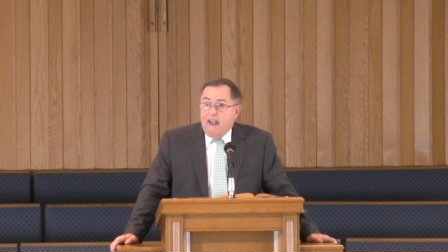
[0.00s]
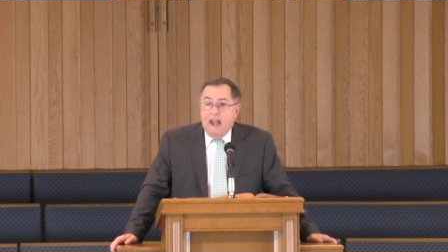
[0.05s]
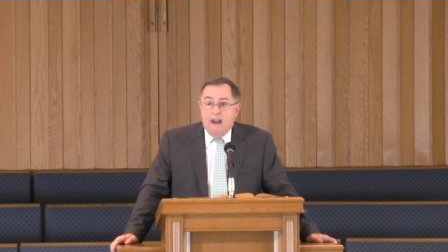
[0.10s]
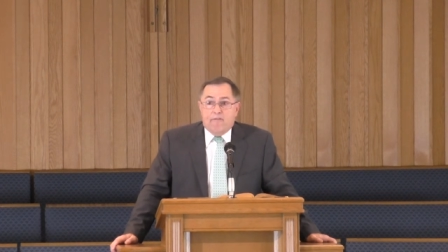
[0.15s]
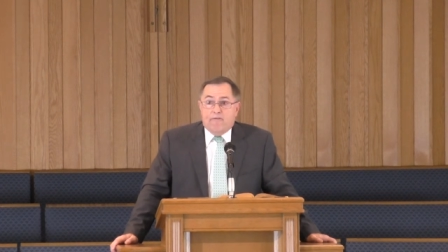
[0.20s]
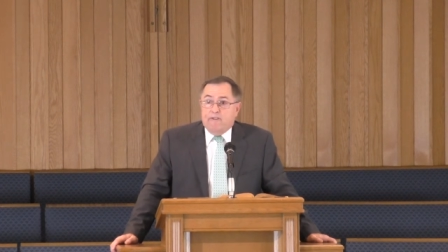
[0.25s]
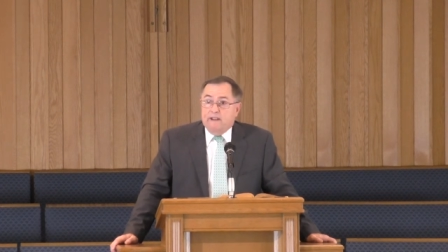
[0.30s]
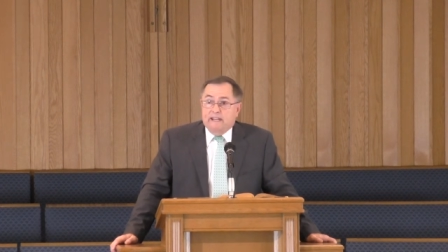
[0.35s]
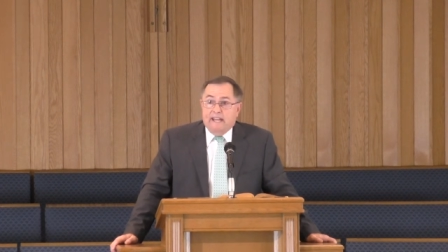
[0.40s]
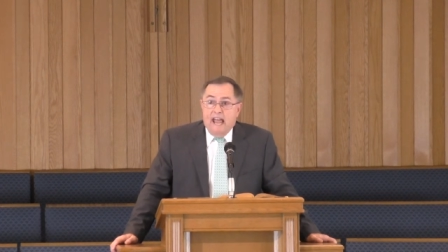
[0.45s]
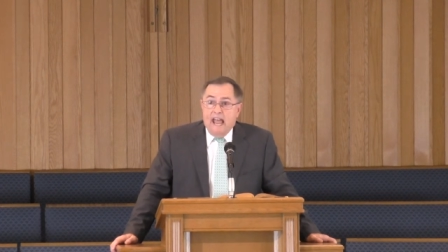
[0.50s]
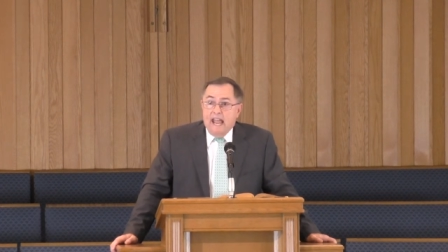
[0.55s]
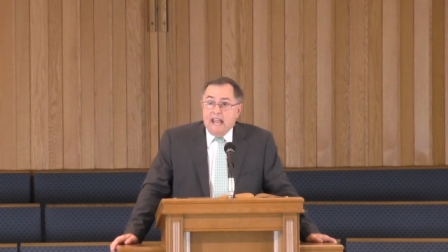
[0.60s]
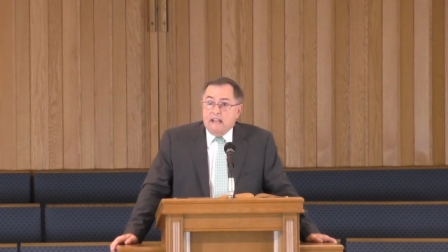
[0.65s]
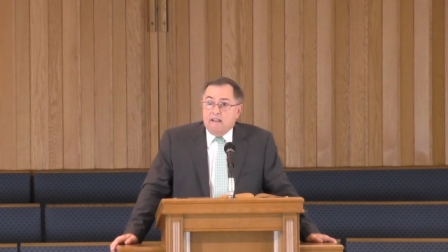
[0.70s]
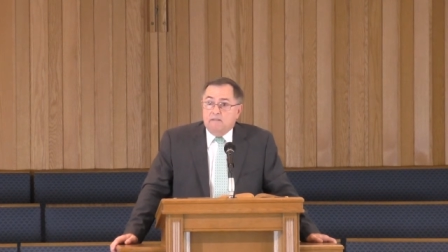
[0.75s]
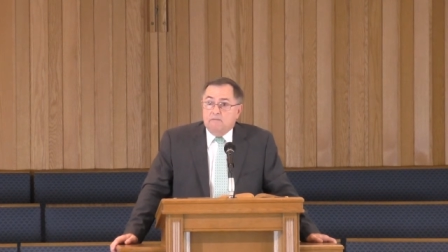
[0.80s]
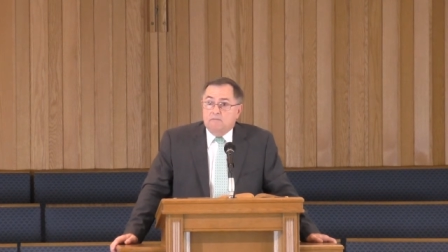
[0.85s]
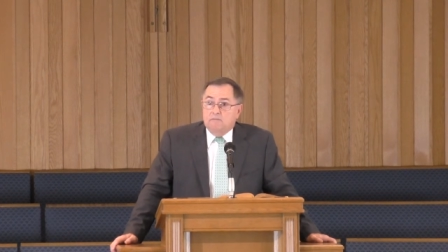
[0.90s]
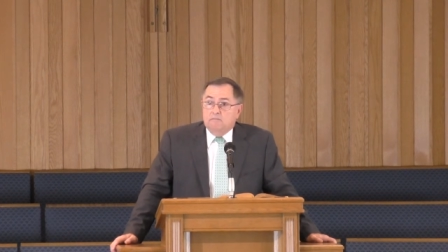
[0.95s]
every
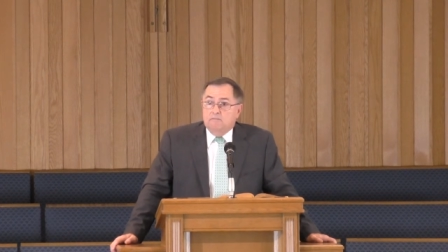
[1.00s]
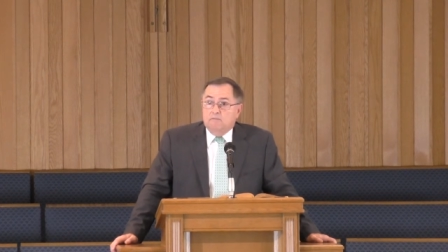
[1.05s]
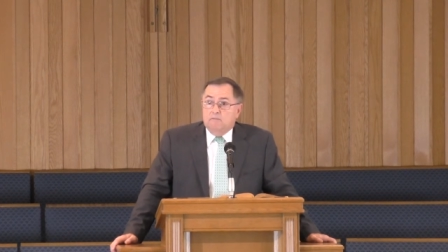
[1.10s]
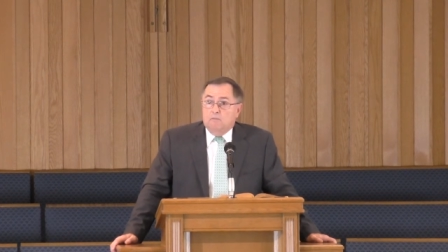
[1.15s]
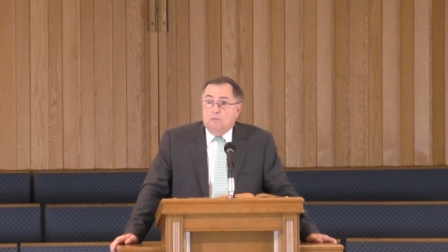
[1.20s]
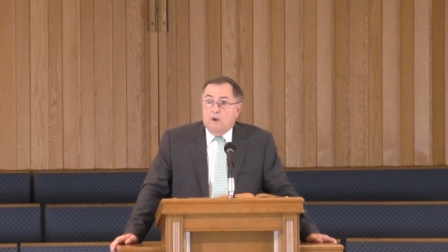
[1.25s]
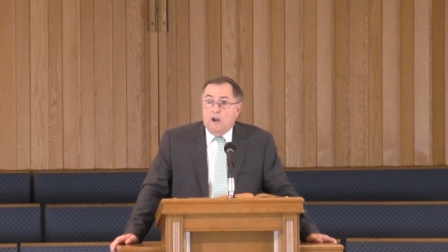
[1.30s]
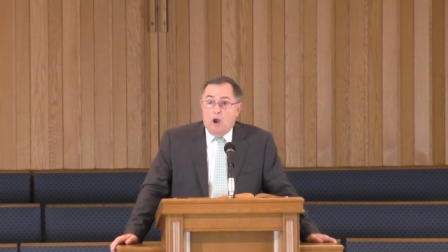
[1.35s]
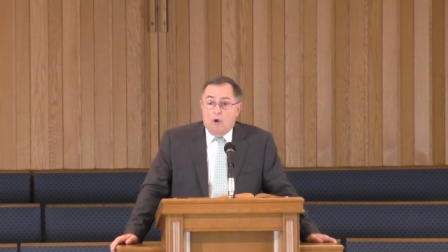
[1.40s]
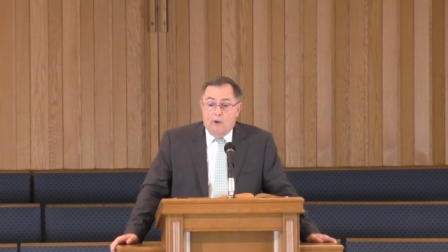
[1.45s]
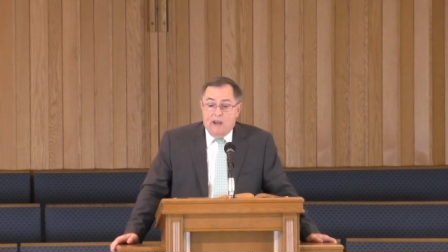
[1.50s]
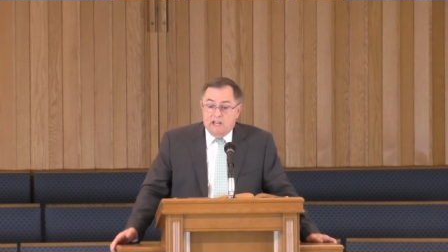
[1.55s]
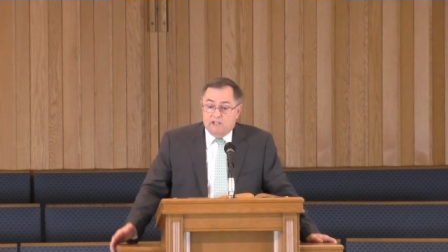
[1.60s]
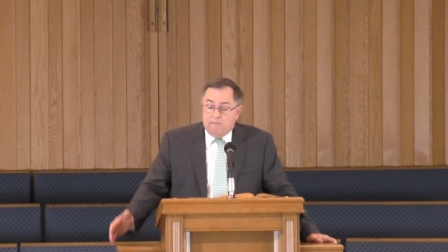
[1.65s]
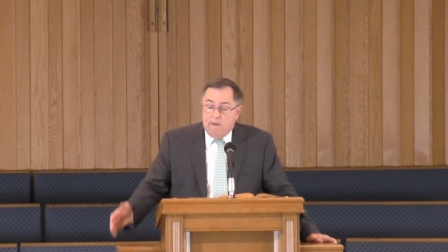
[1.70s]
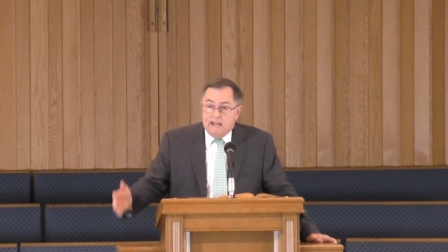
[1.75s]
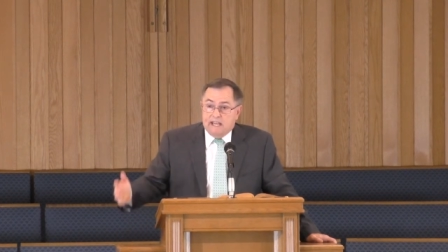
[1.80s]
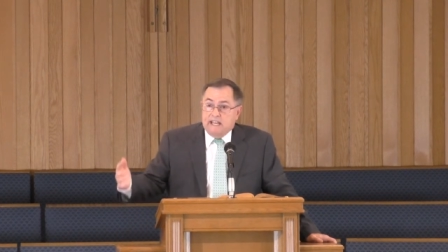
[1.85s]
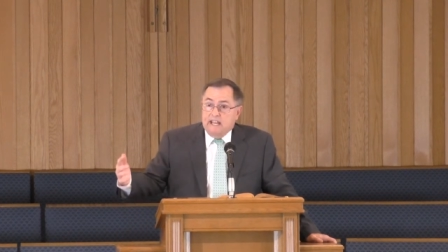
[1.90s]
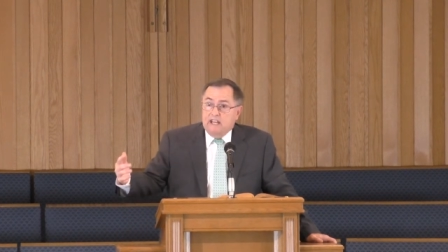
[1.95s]
day when I raise
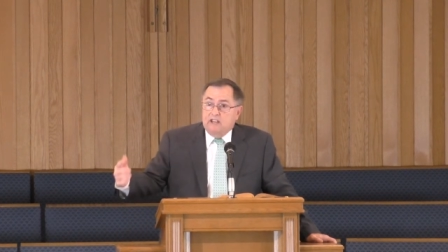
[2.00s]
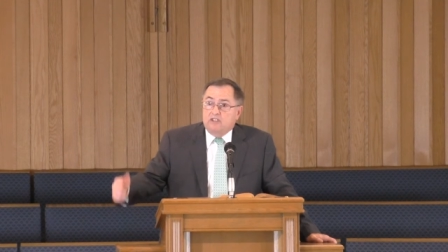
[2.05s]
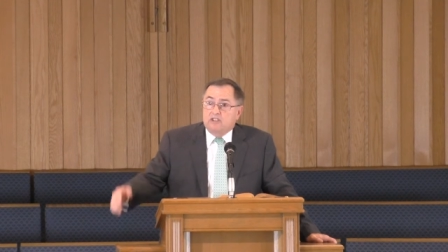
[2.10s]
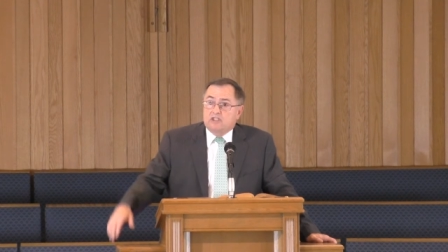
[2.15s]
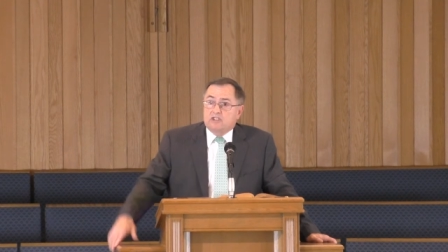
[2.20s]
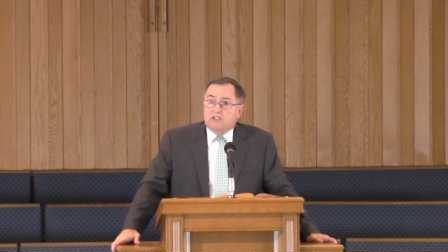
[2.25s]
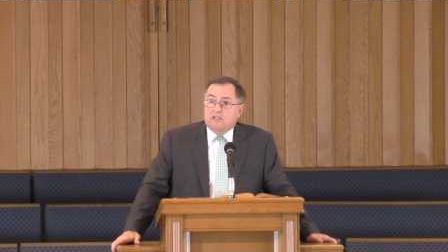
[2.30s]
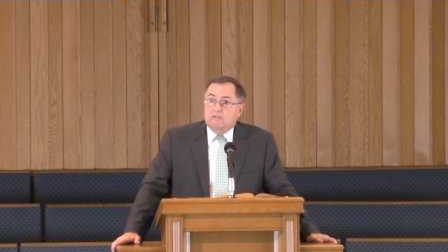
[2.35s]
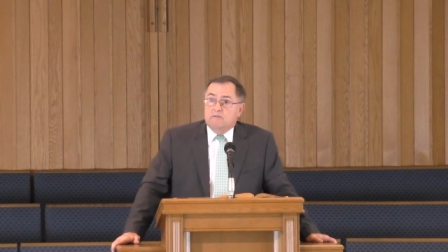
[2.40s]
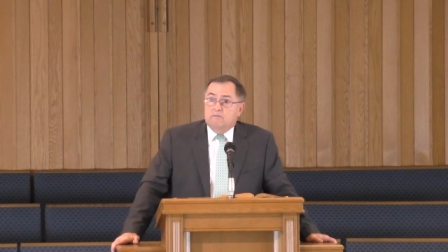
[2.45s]
my kids?